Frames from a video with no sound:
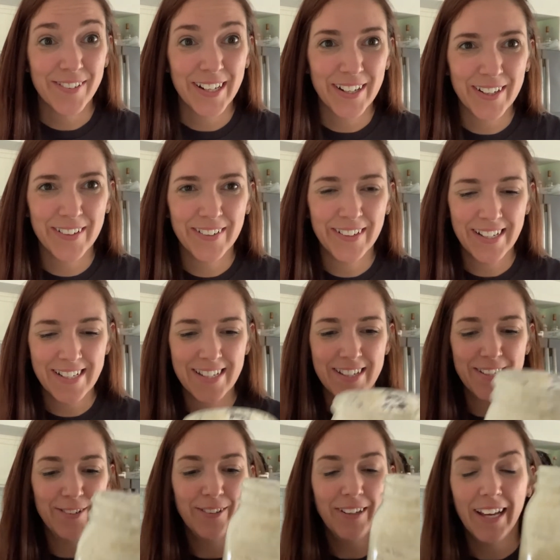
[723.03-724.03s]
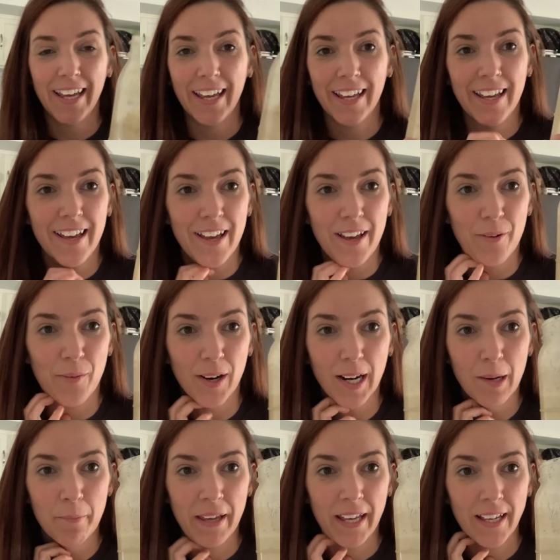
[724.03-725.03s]
are going to do it. We're
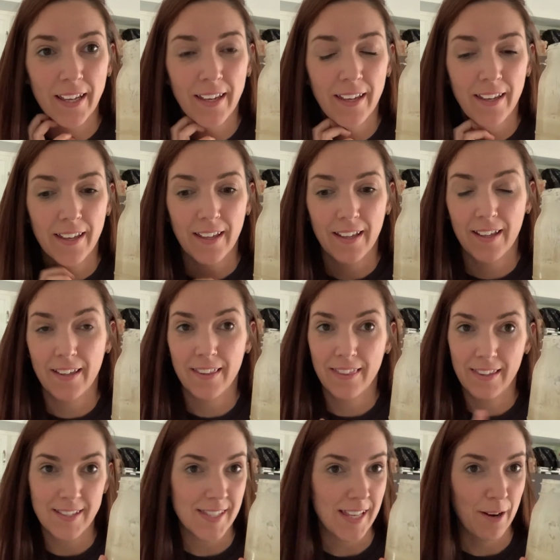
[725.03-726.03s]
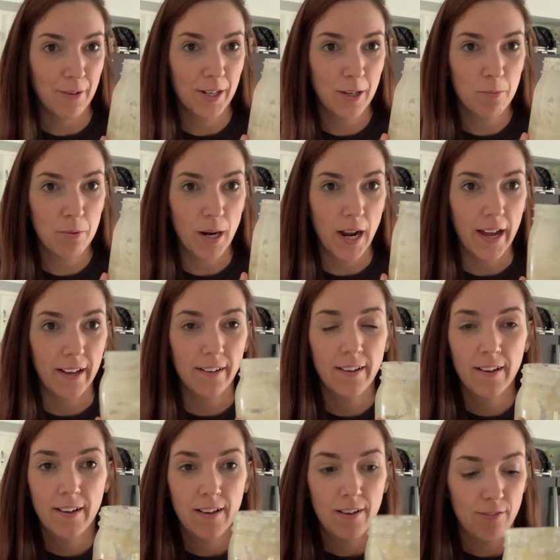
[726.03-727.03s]
going to make the sourdough bread
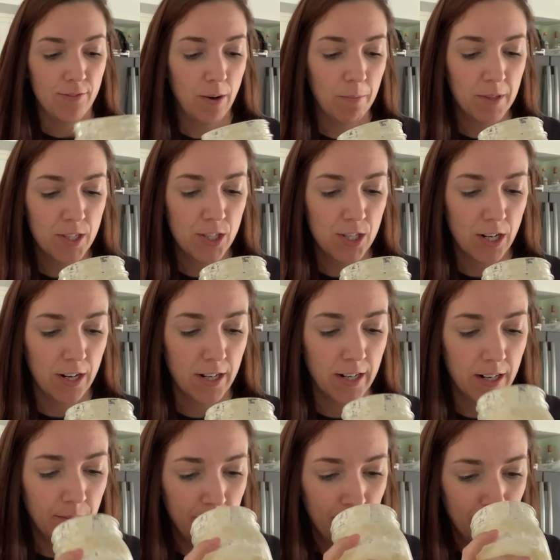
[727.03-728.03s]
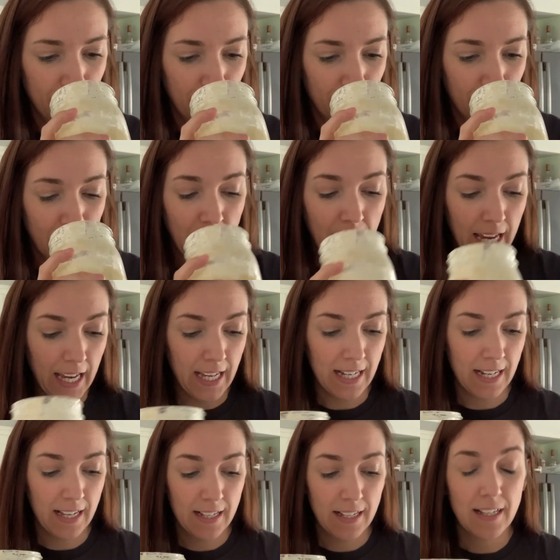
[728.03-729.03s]
from the starter. It
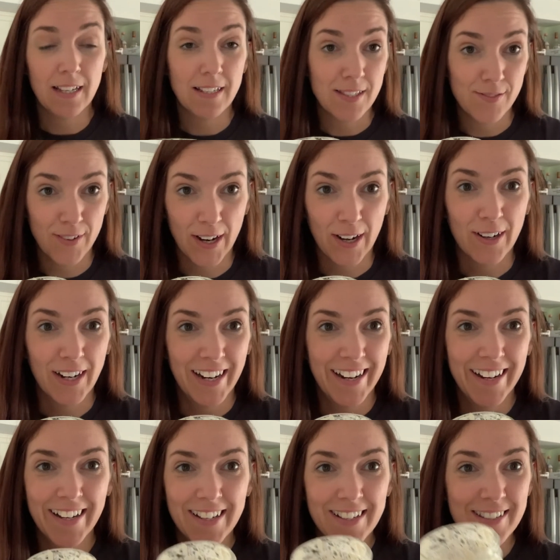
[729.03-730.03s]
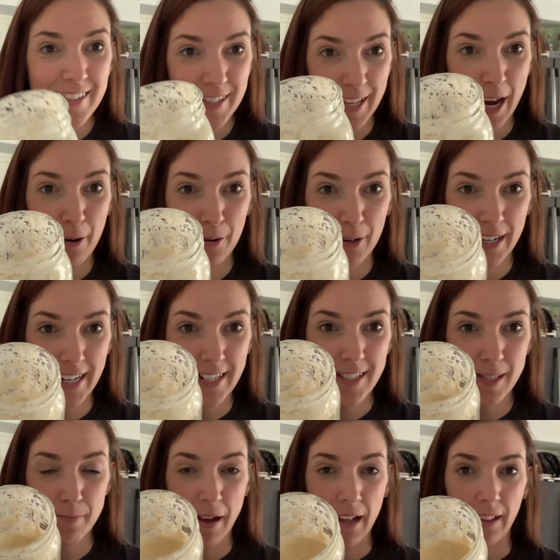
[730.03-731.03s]
is very soury
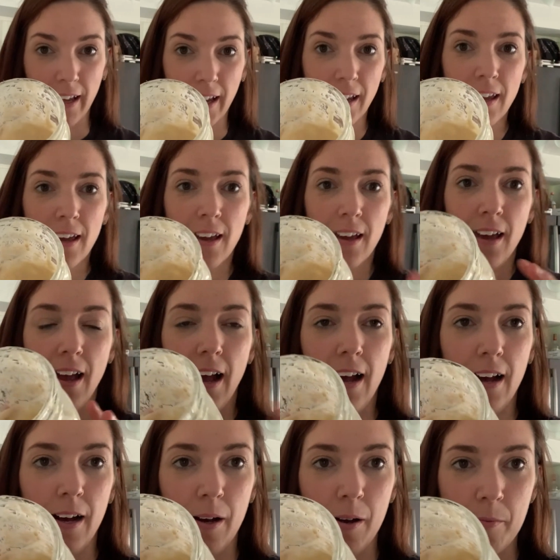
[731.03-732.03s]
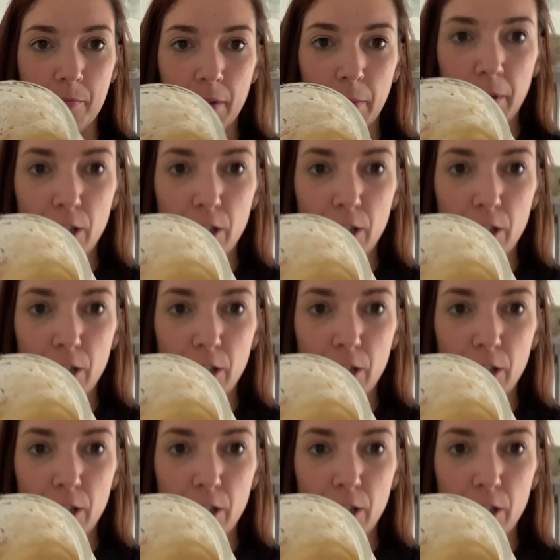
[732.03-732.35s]
smelling. Let me